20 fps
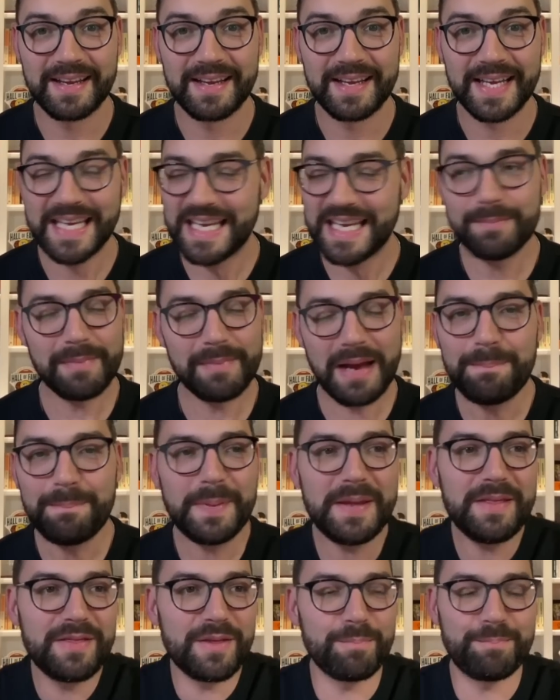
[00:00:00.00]
He might
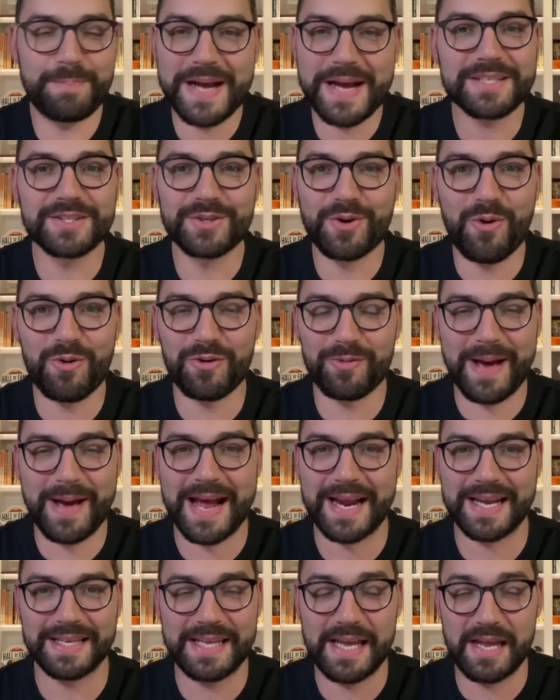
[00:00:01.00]
be the best
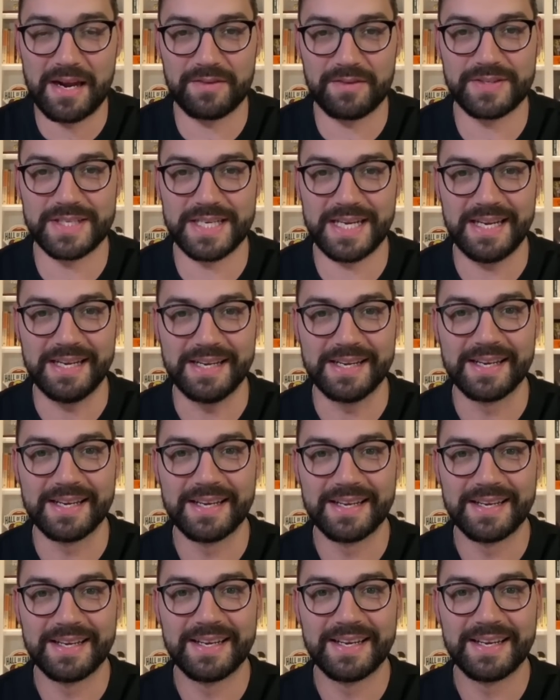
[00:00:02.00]
quarterback in the NFC.
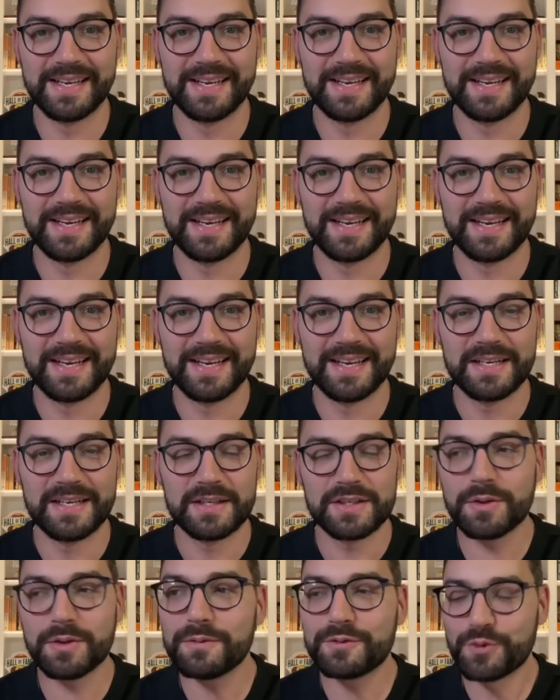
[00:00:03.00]

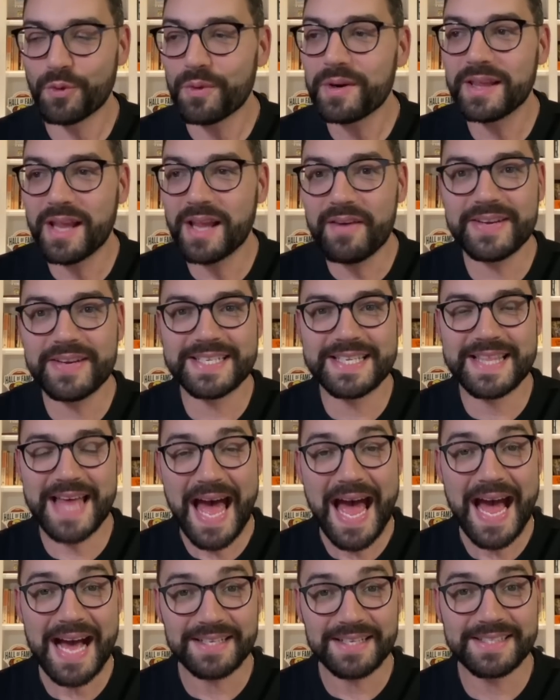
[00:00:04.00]
So if Jordan Love is
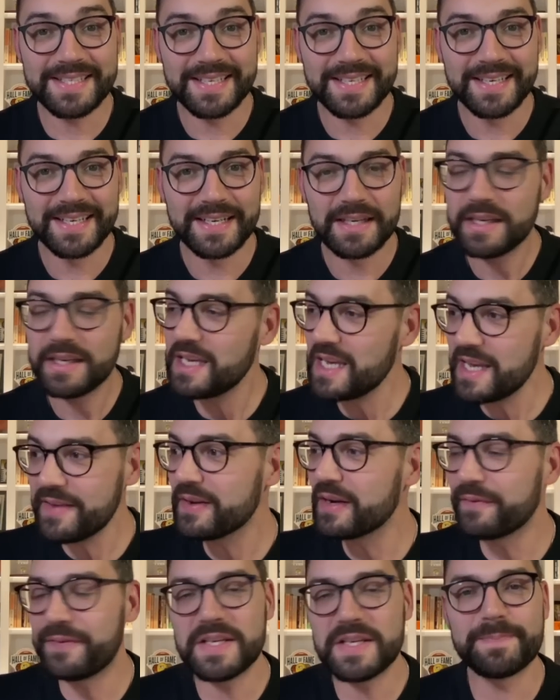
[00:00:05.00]
that, even
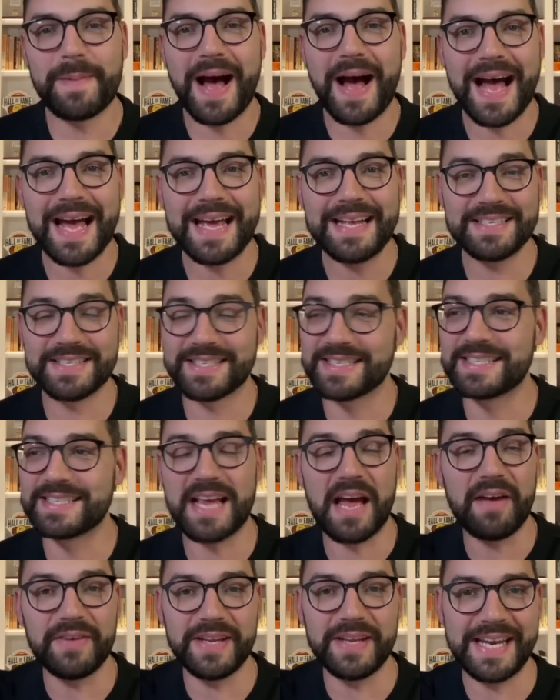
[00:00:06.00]
if he's behind
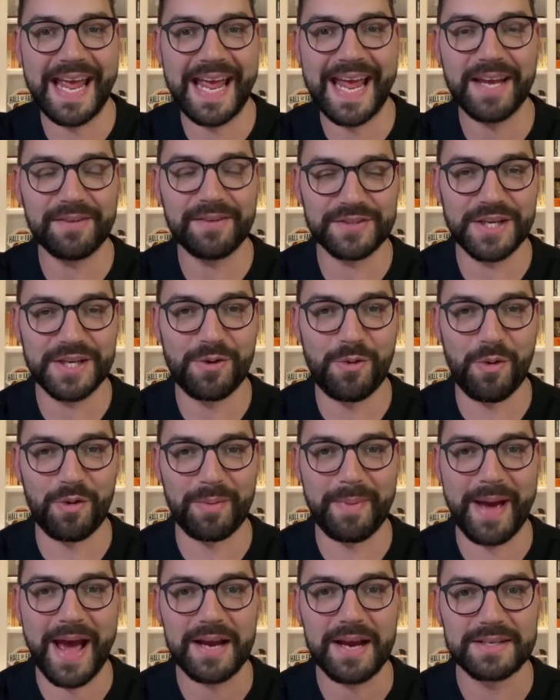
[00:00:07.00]
seven AFC
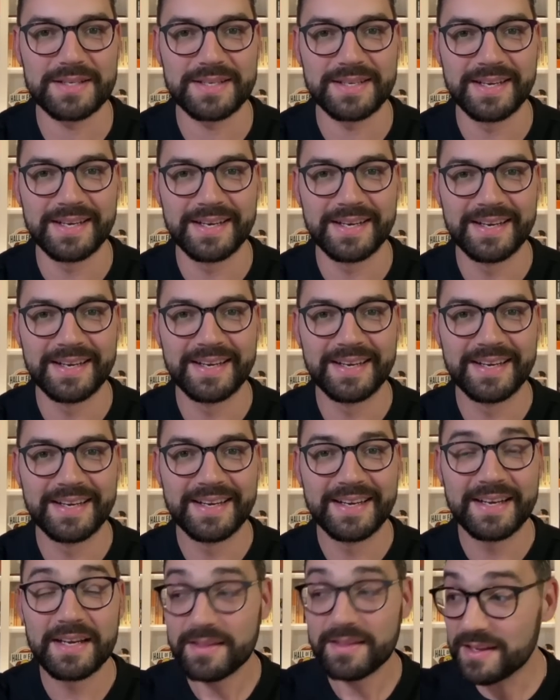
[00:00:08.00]
quarterbacks,
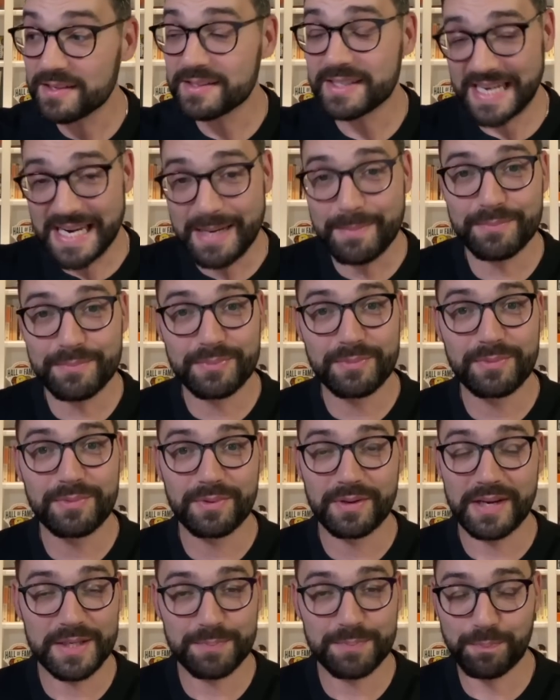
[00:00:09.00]
this team
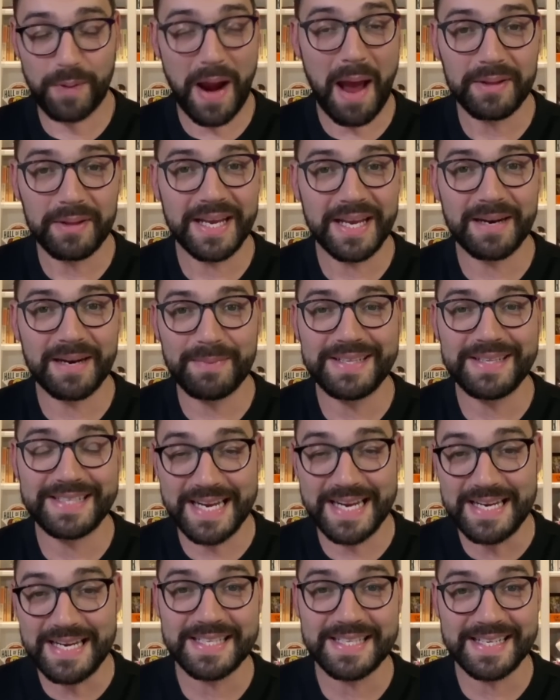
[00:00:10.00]
is probably going to be
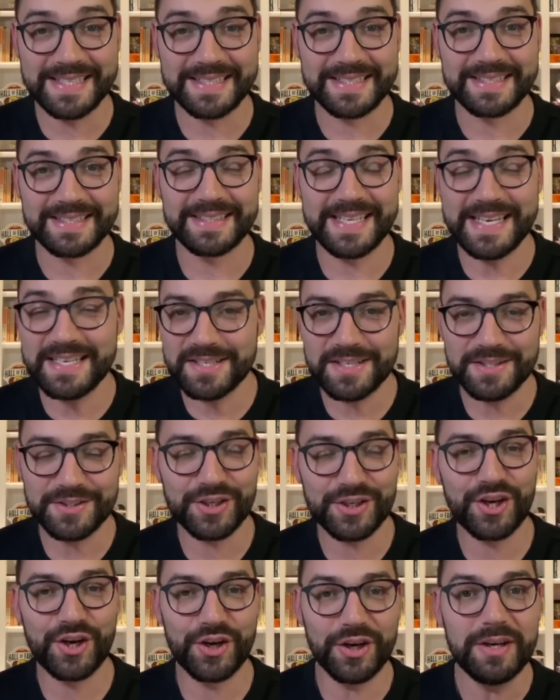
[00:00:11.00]
decent. Decent
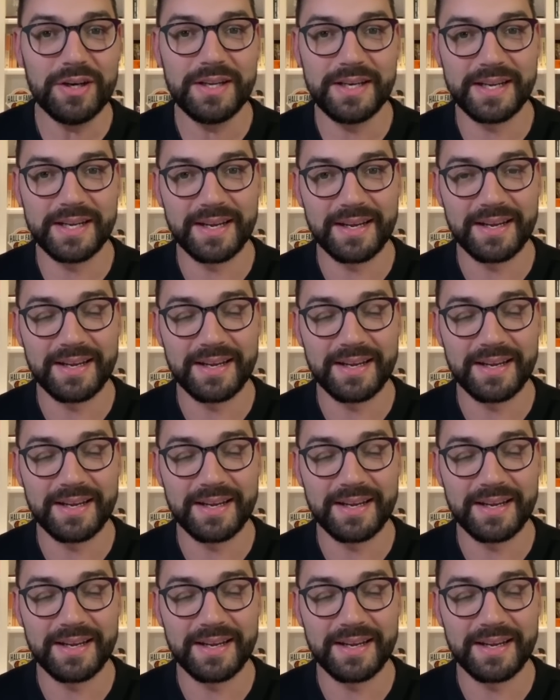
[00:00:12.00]
to good.